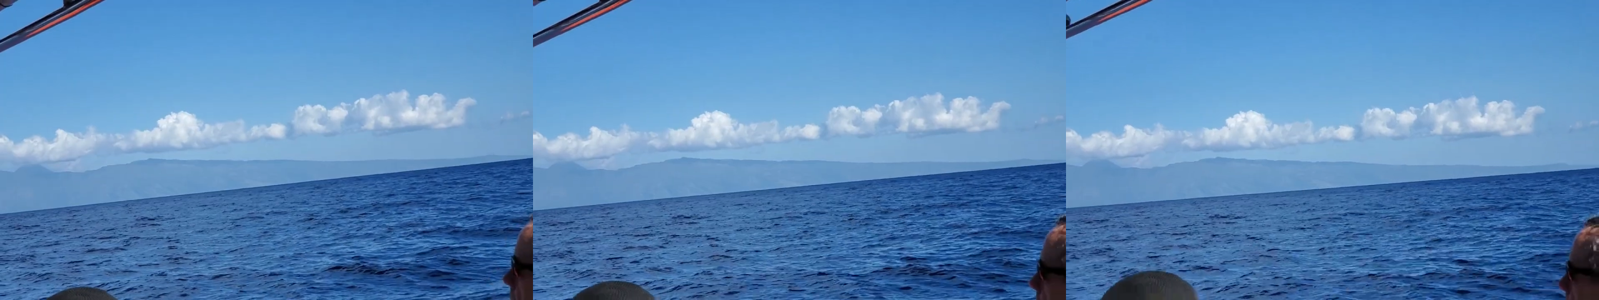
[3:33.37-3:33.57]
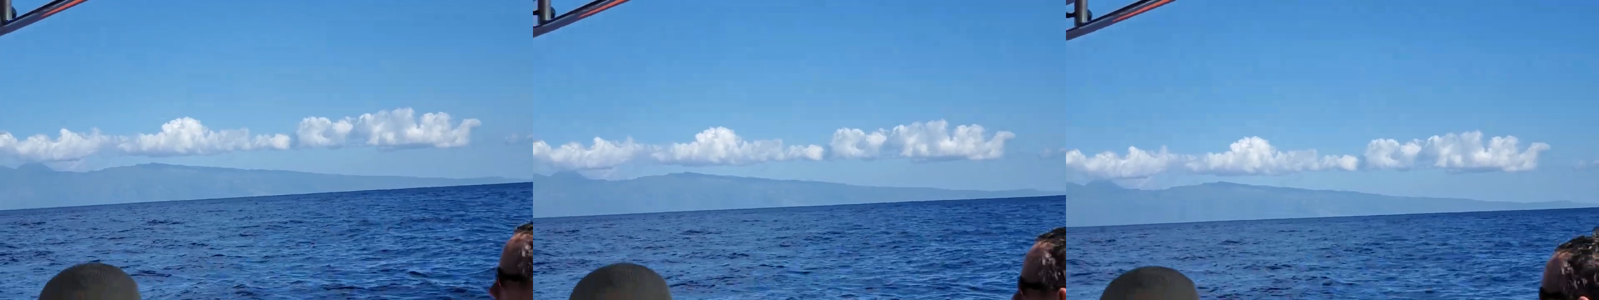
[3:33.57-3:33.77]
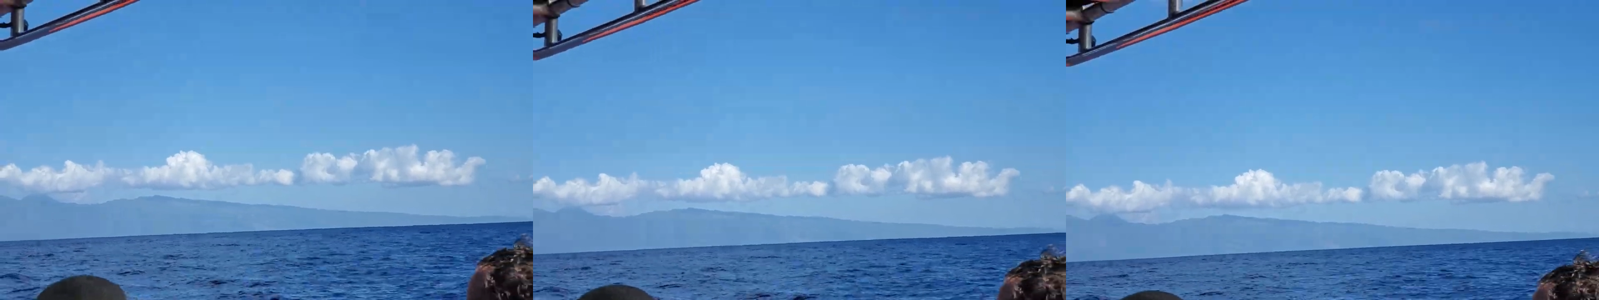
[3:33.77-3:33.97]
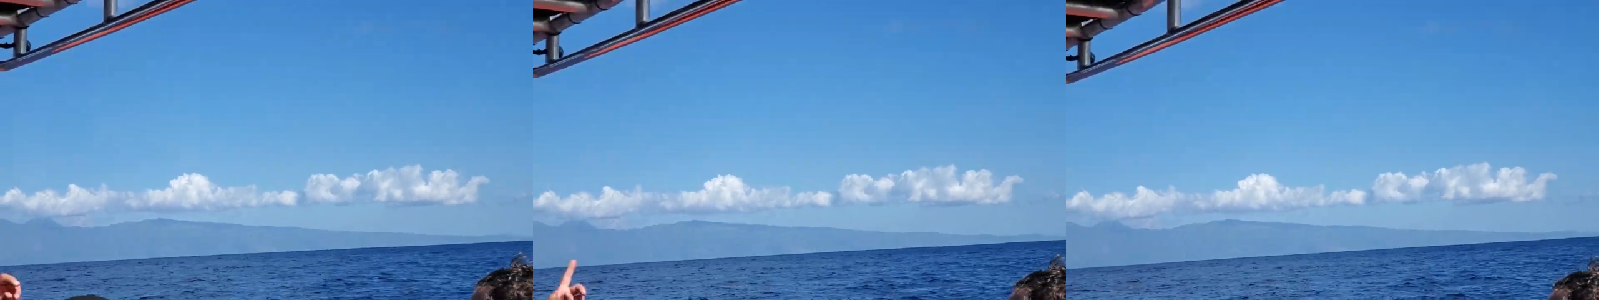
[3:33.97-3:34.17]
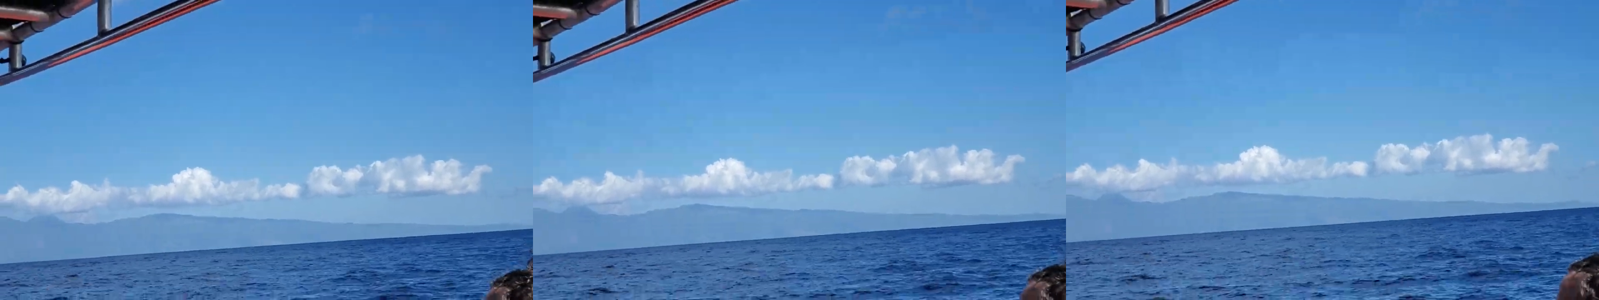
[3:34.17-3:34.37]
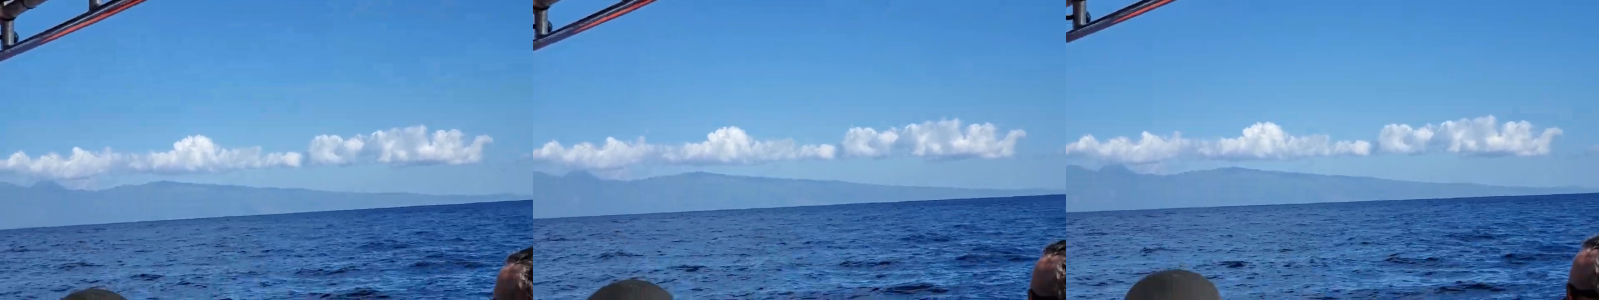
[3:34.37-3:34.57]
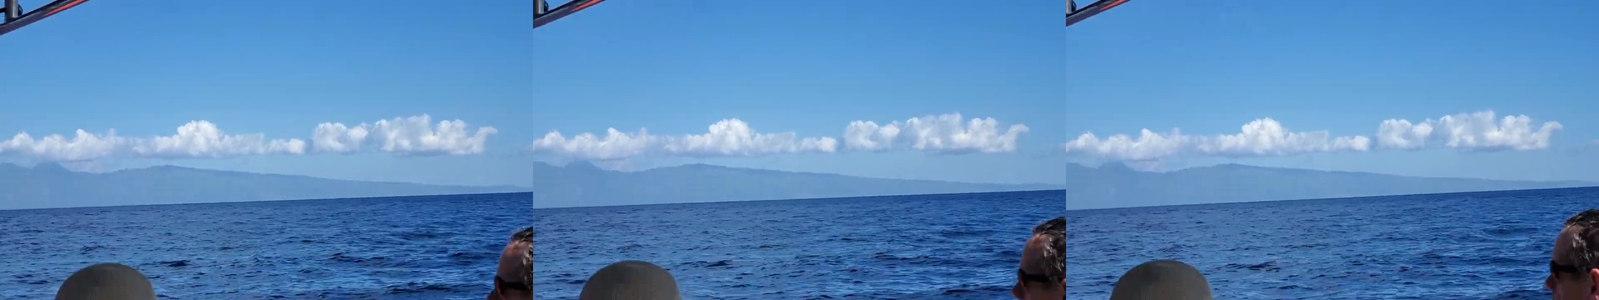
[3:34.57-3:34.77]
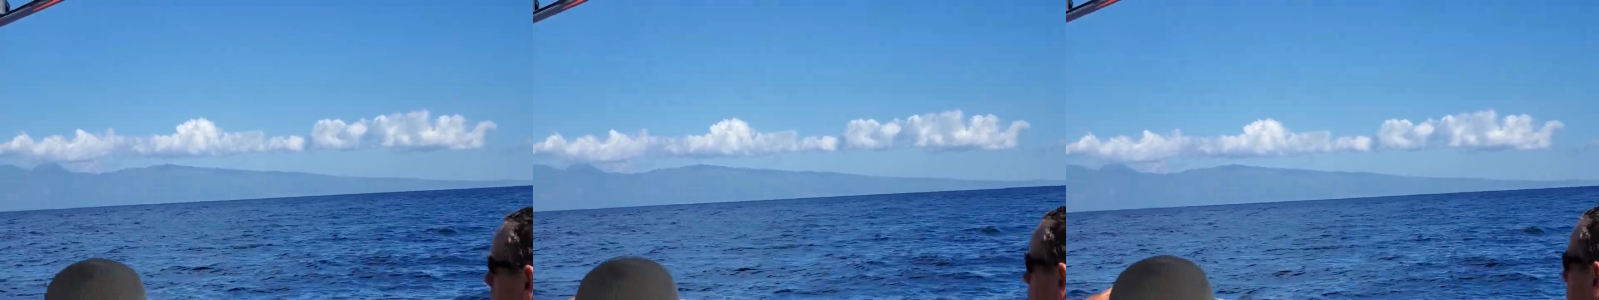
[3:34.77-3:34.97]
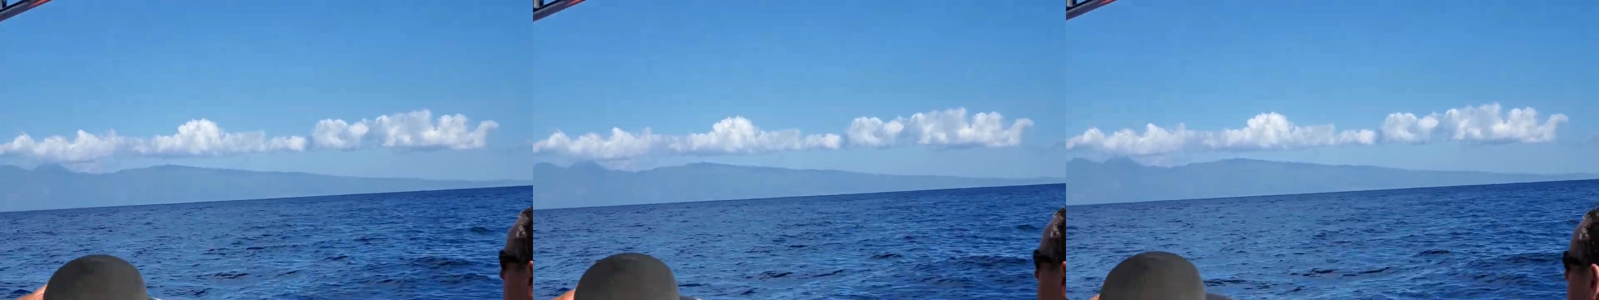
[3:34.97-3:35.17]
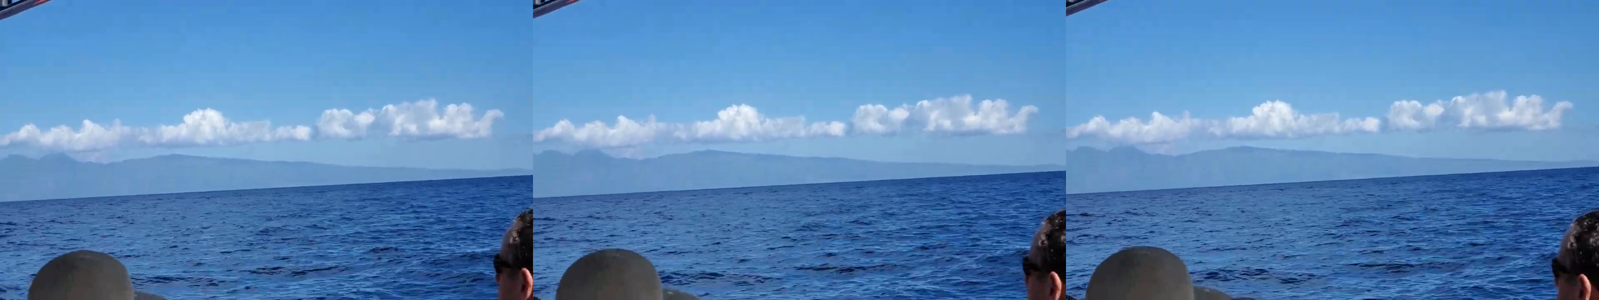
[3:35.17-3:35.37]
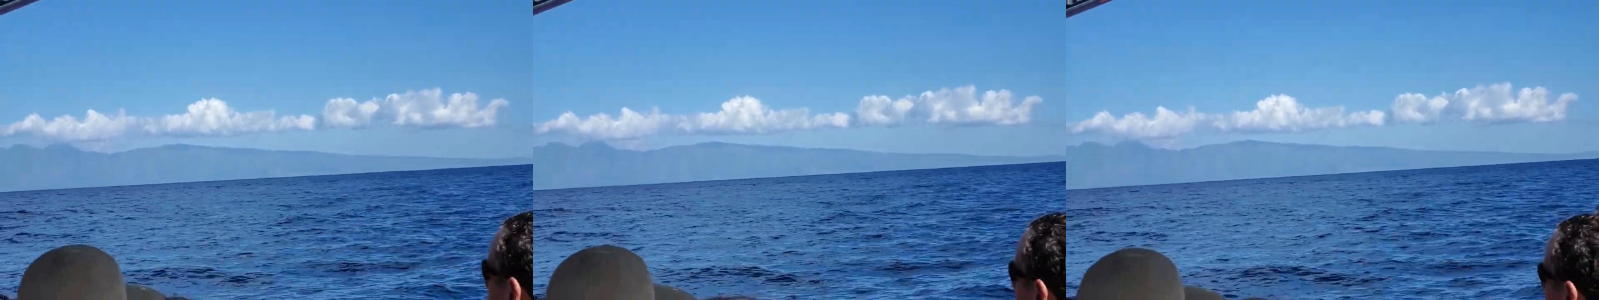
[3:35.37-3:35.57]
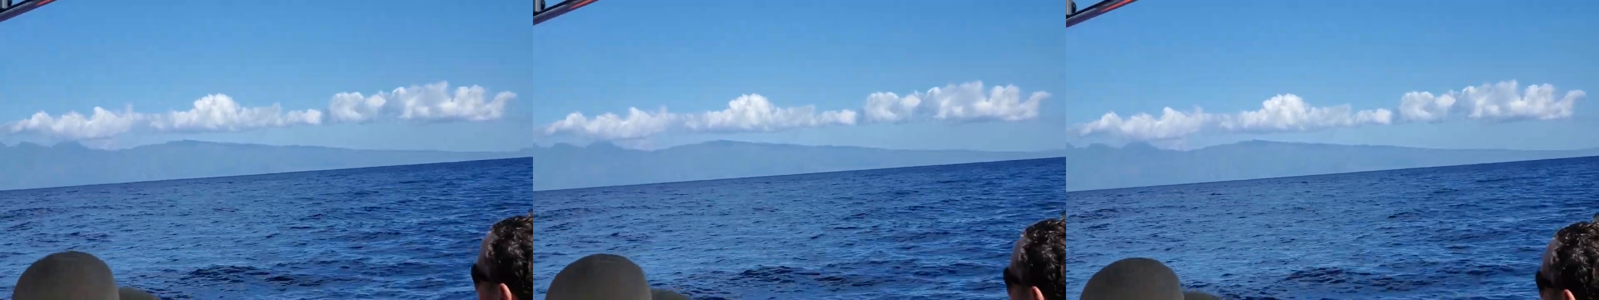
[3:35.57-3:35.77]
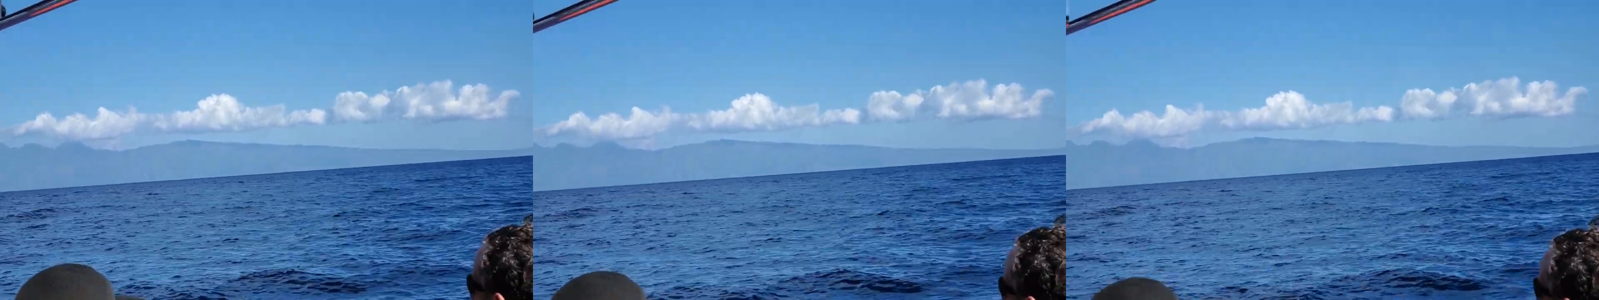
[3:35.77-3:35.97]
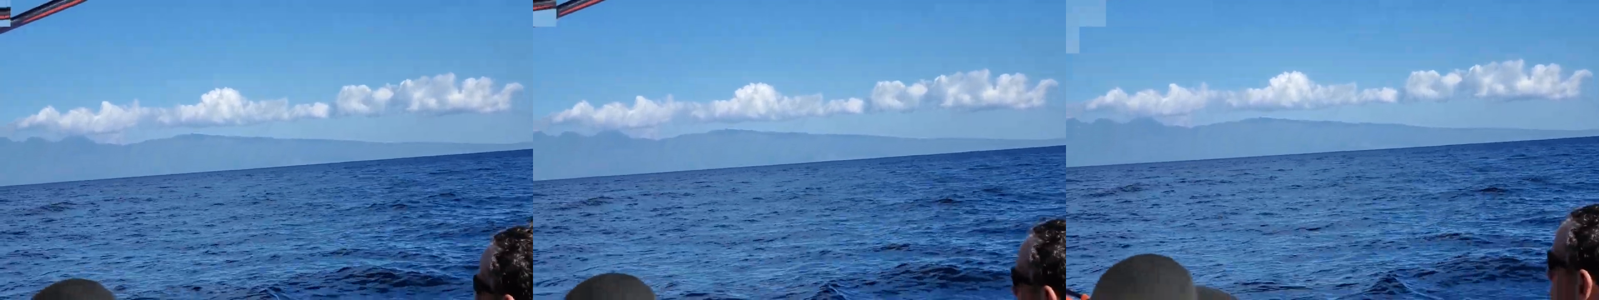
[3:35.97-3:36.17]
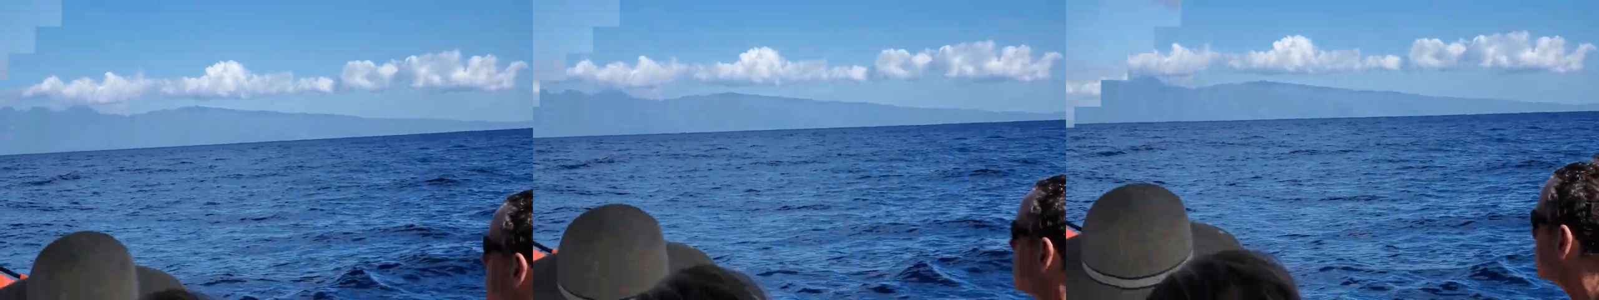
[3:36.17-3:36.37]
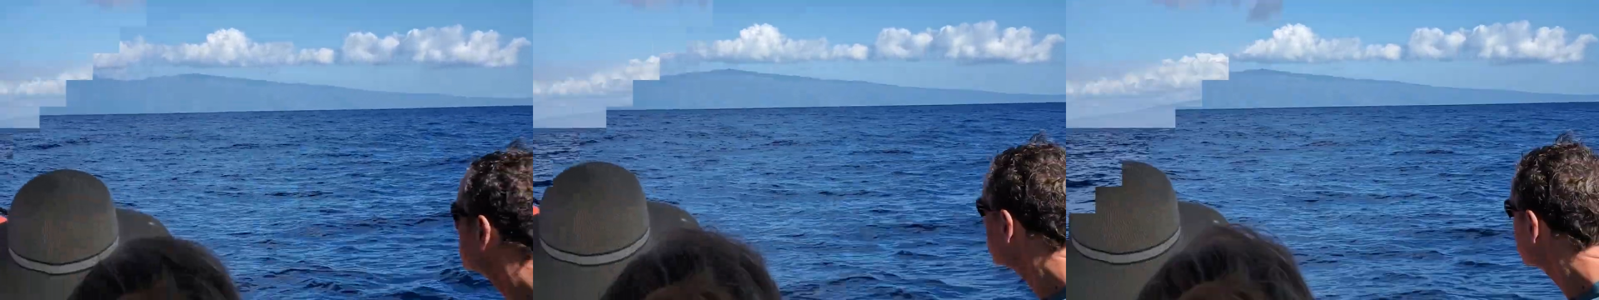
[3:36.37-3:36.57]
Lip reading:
Nobody's mouth can be seen.